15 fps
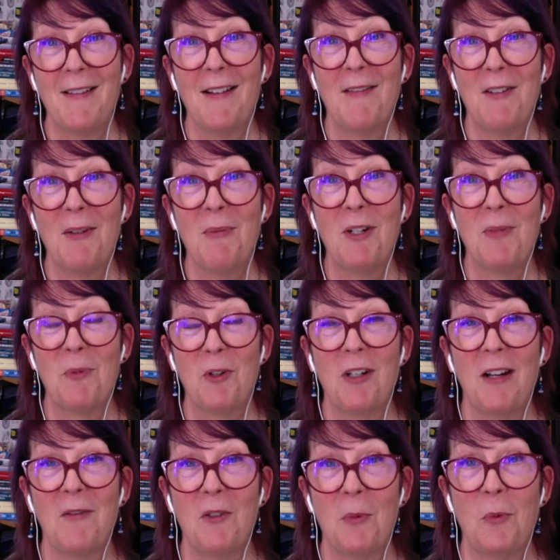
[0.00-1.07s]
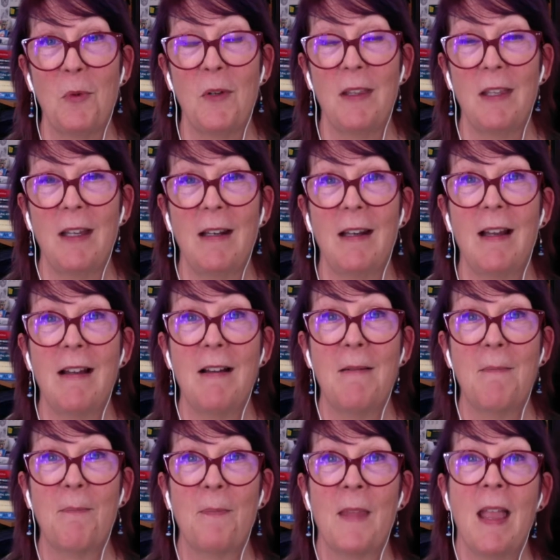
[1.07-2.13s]
feel much more comfortable with it.
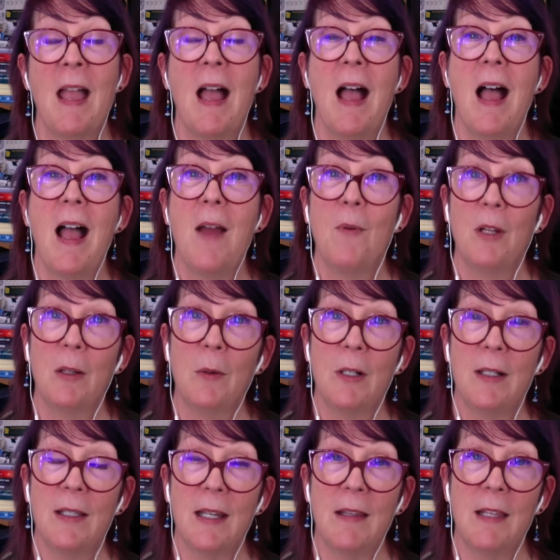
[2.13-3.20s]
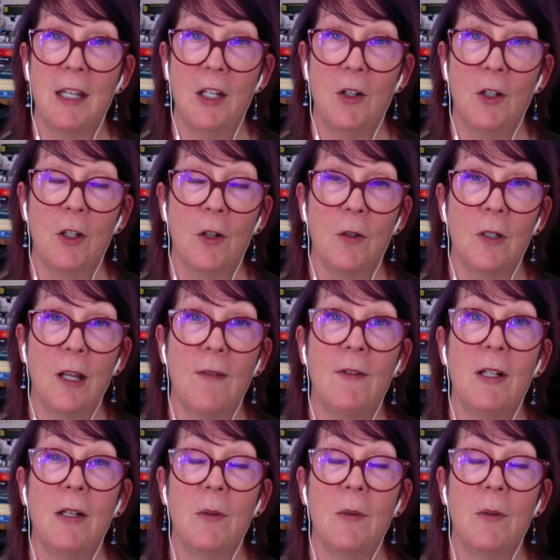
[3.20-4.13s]
I really want to say thank you to Coven.